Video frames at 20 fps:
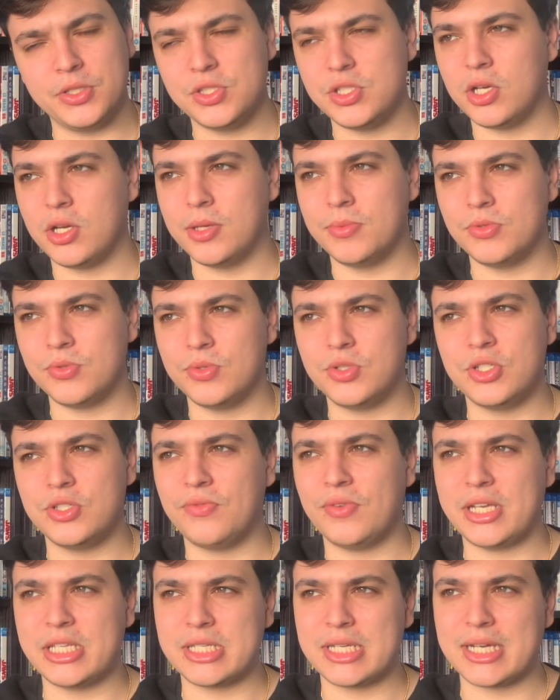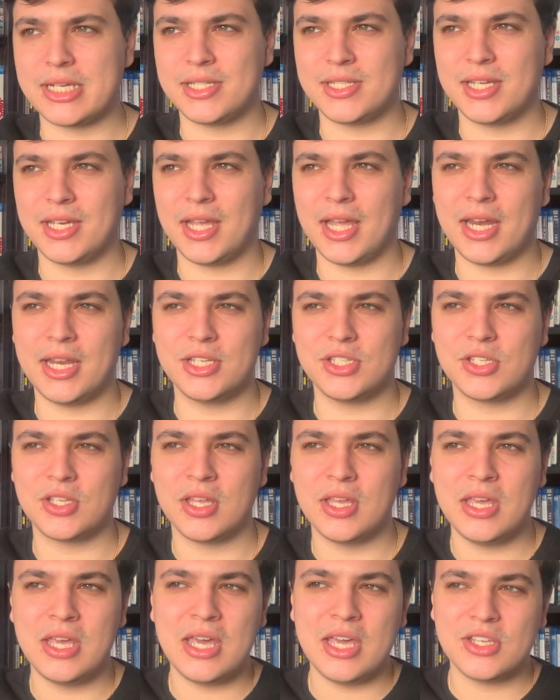times, which is fantastic. And it's
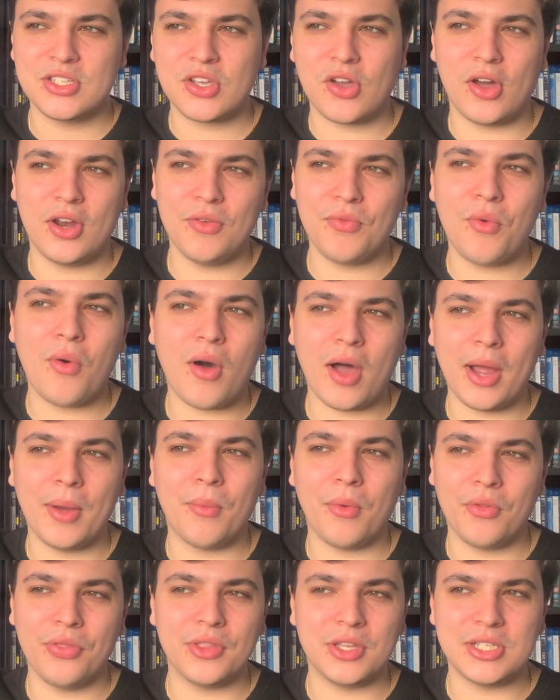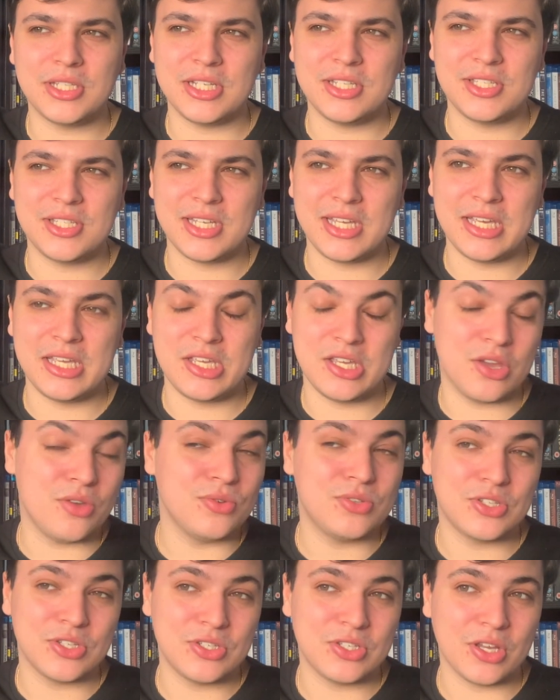kind of what I want the
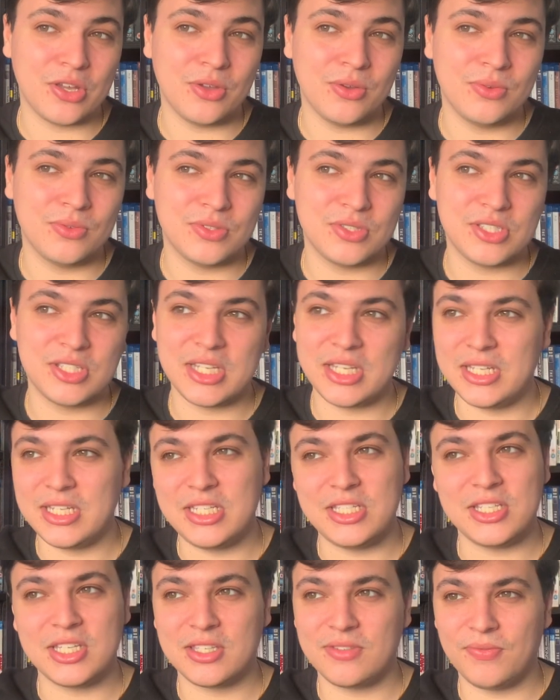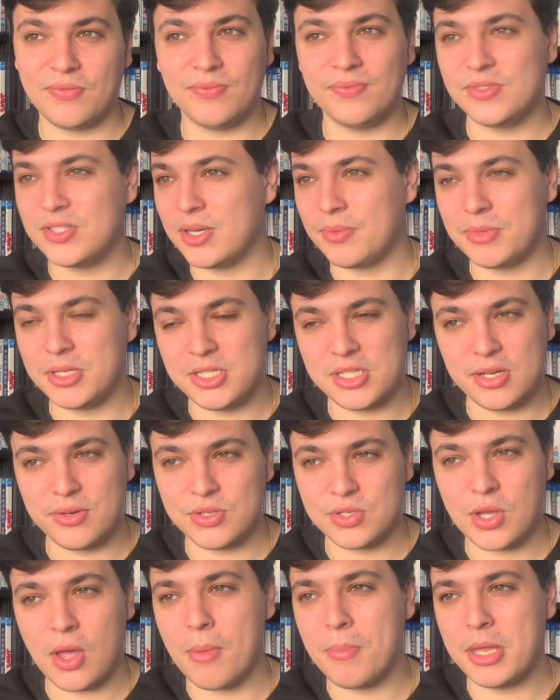DCU to do. See some of these
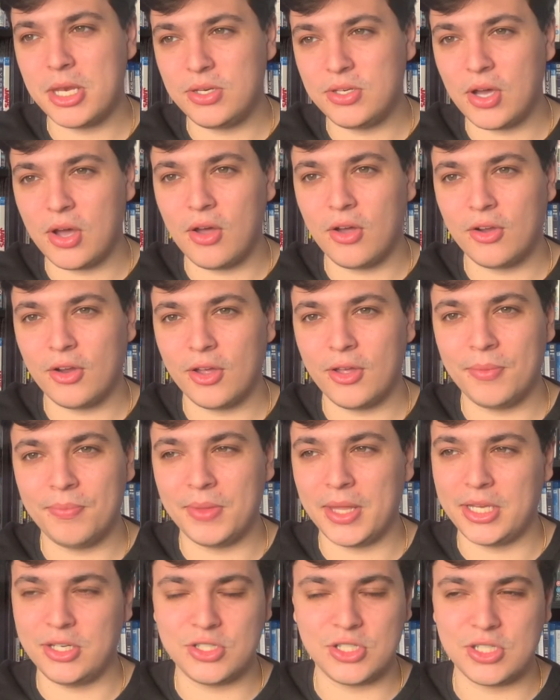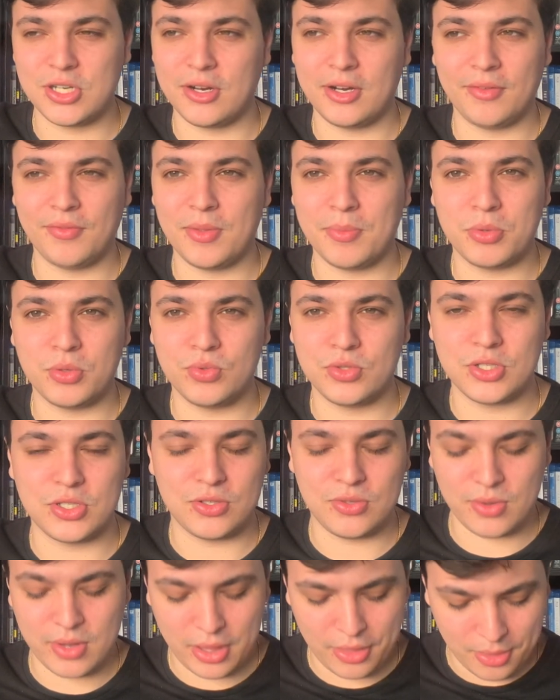heroes go a bit darker and they just don't have the balls to
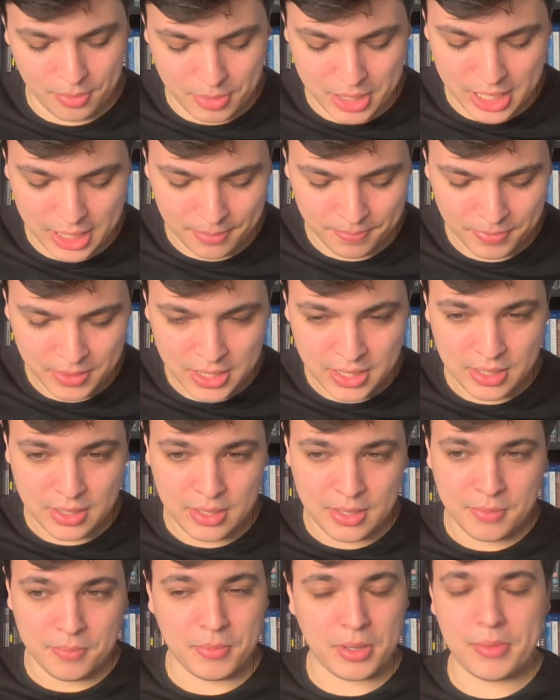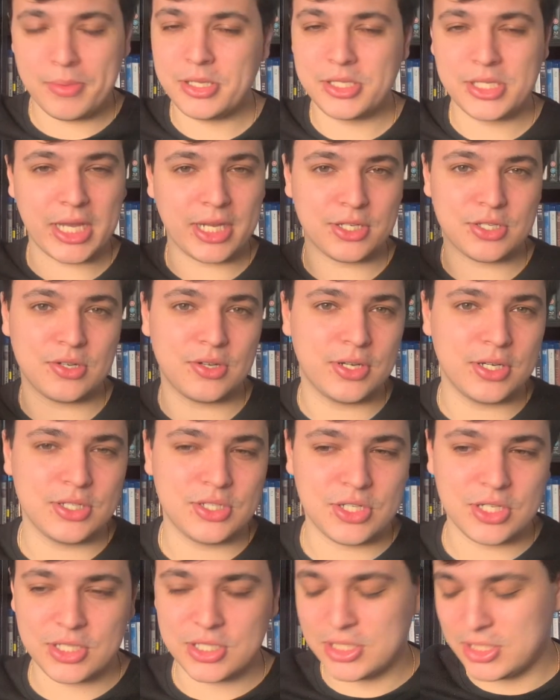do it in the minute. Maybe Zack Snyder's
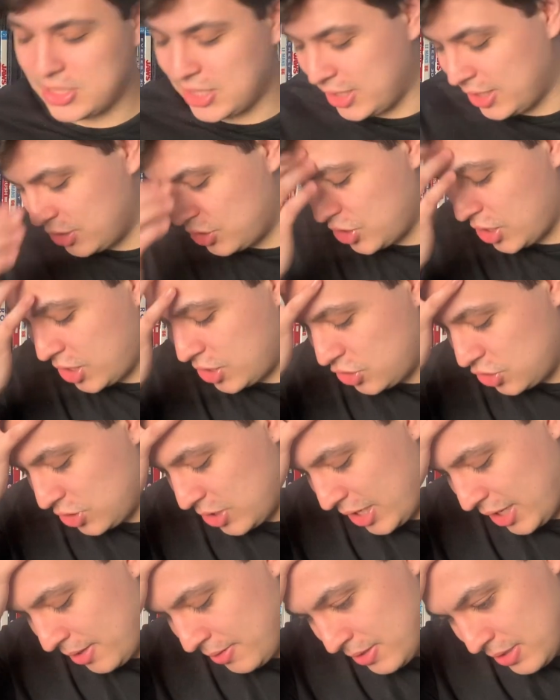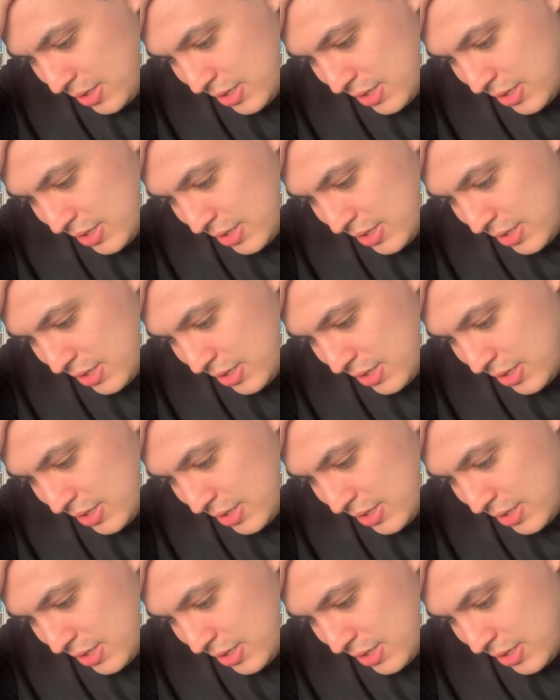Justice League have changed that